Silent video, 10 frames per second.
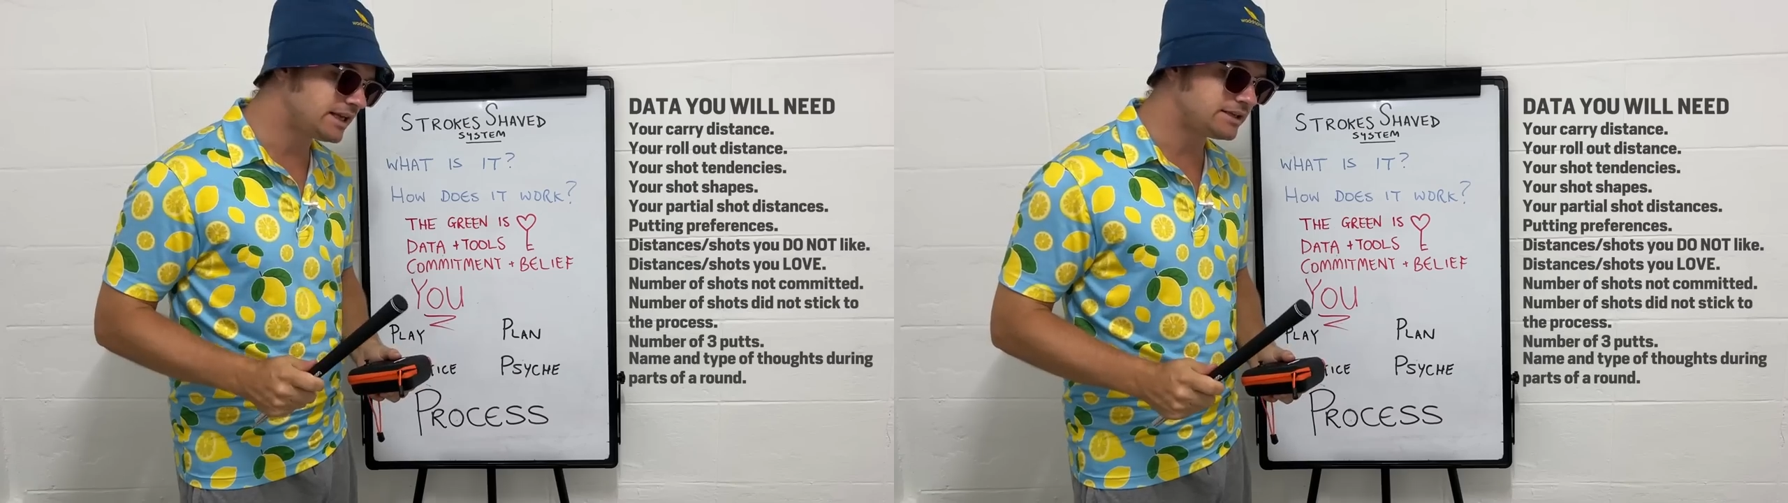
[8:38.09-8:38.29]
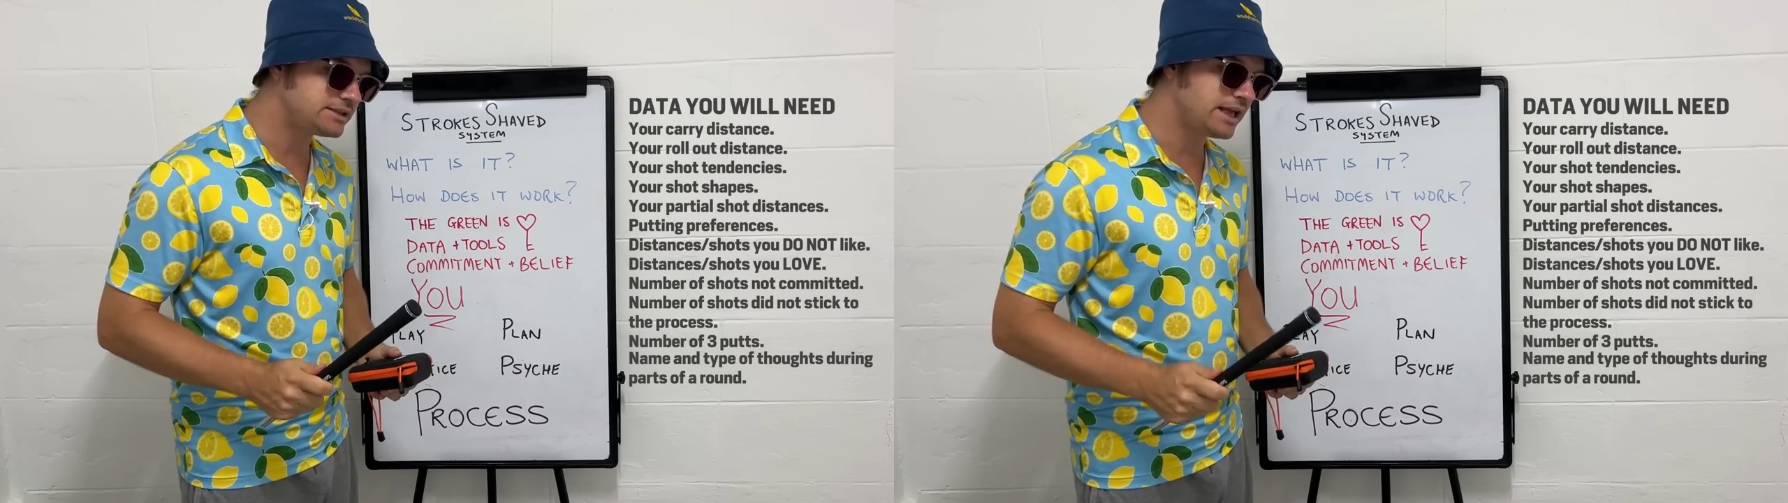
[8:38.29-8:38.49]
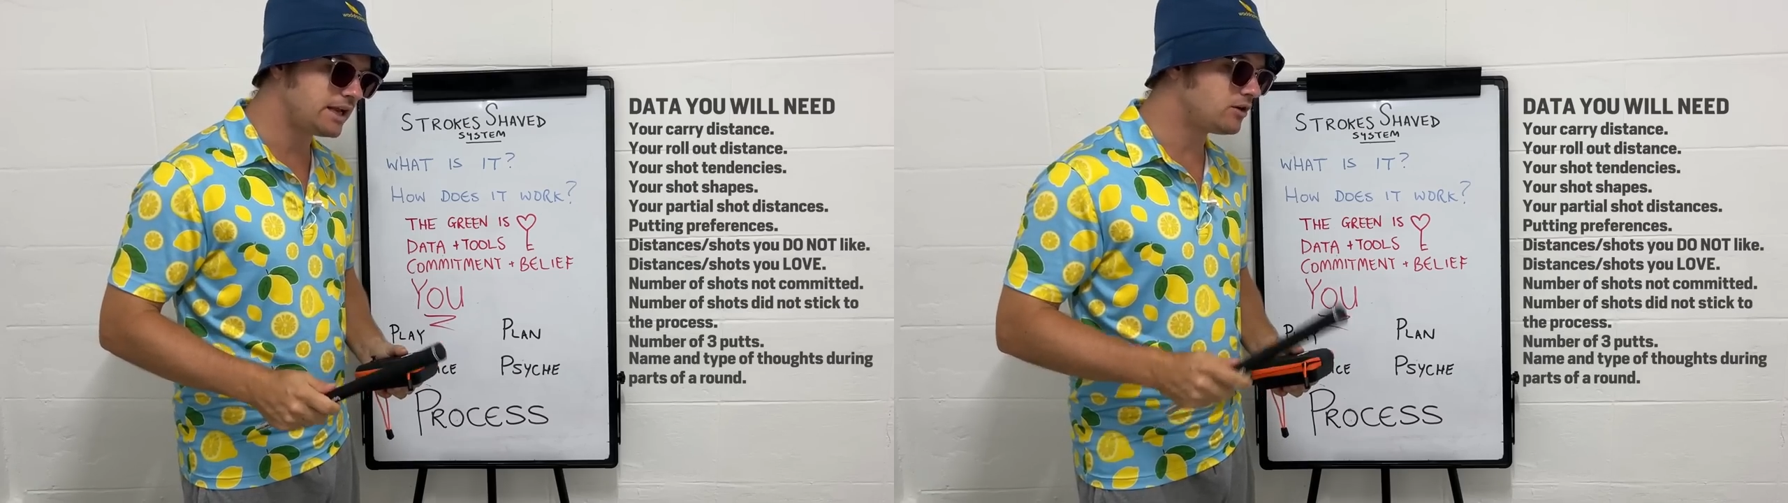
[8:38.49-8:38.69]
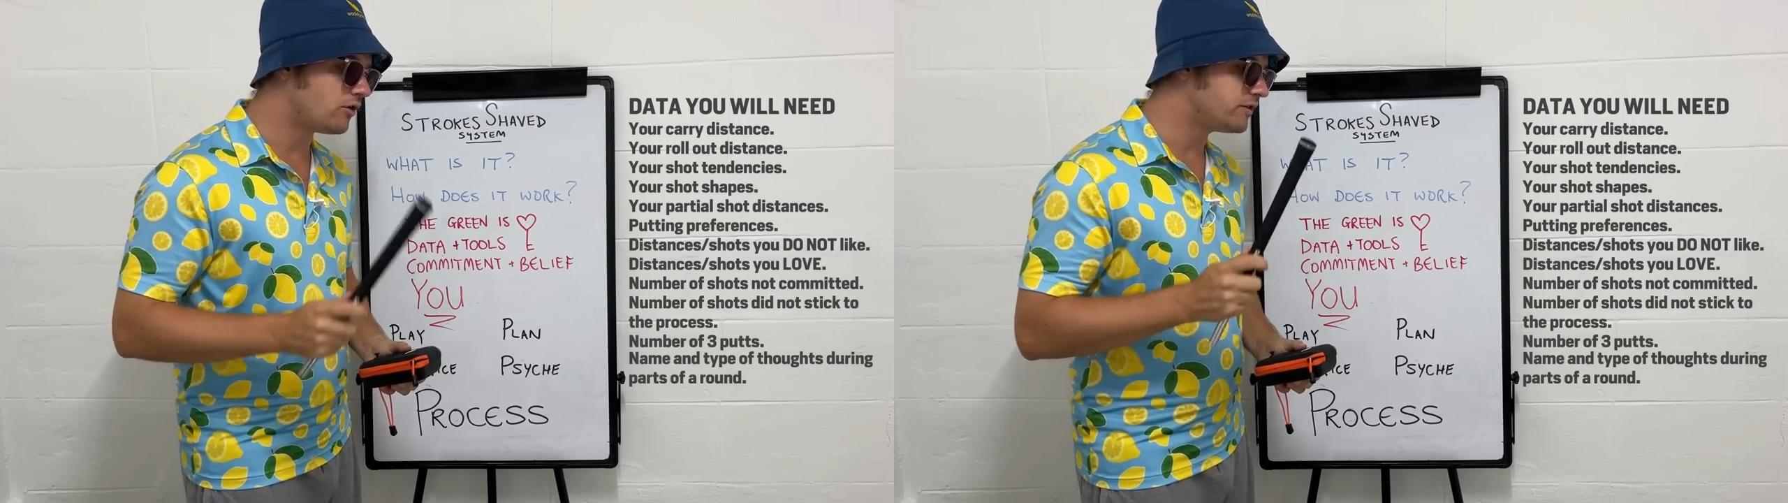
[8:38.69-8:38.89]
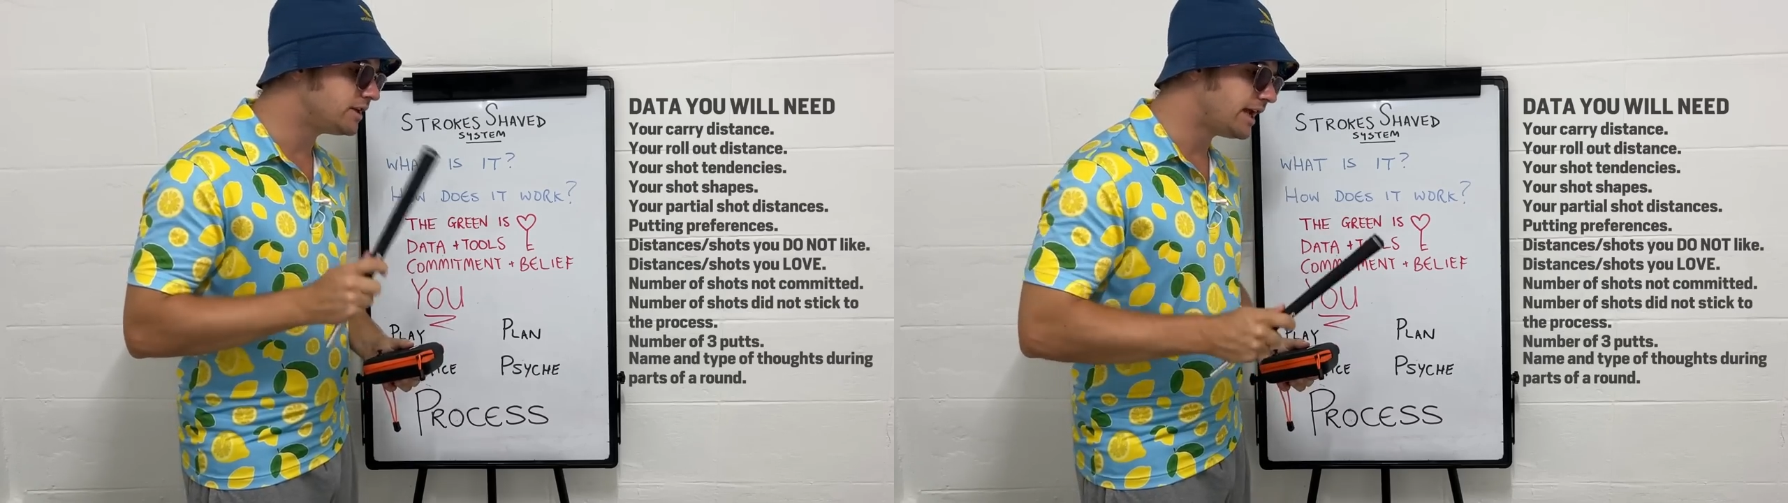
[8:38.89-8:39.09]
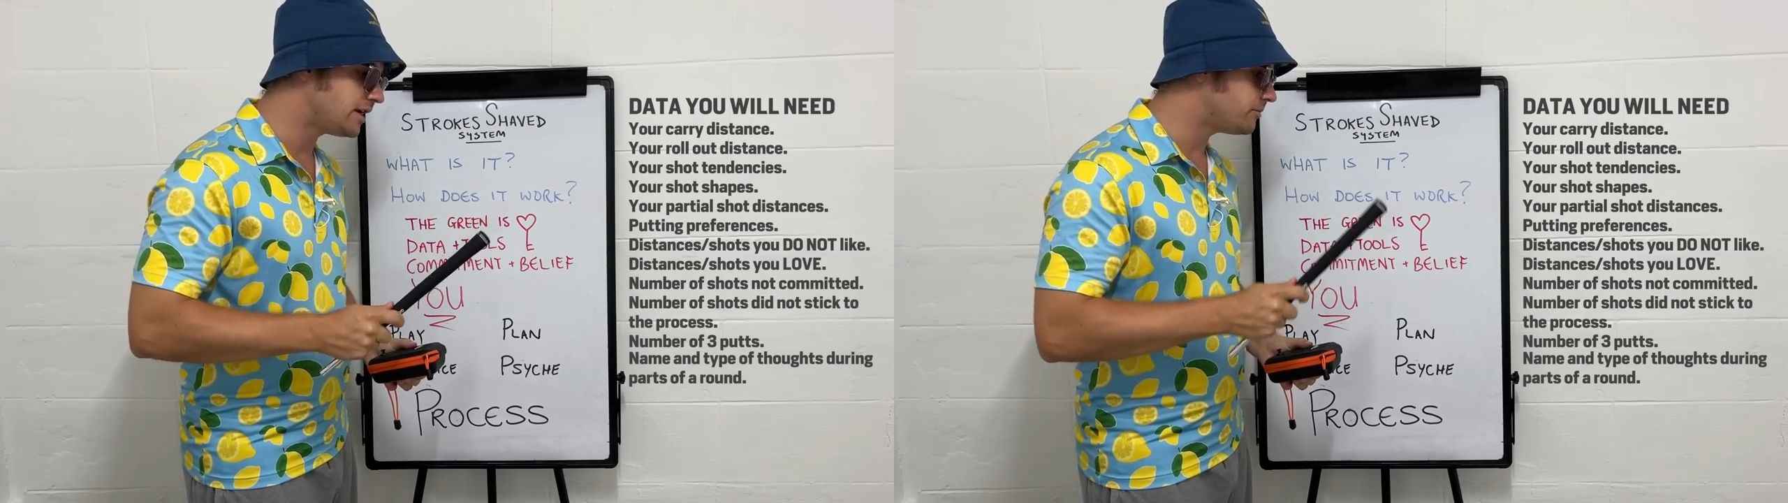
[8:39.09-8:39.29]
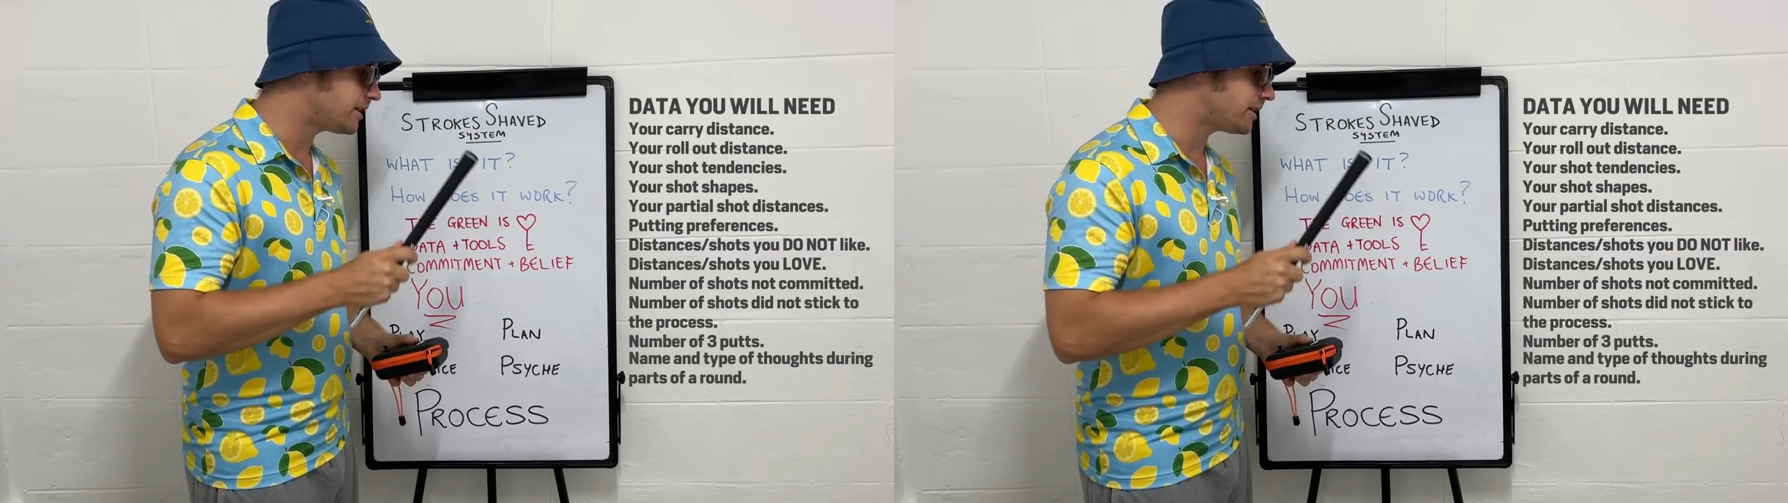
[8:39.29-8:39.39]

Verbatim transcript: understanding of the data,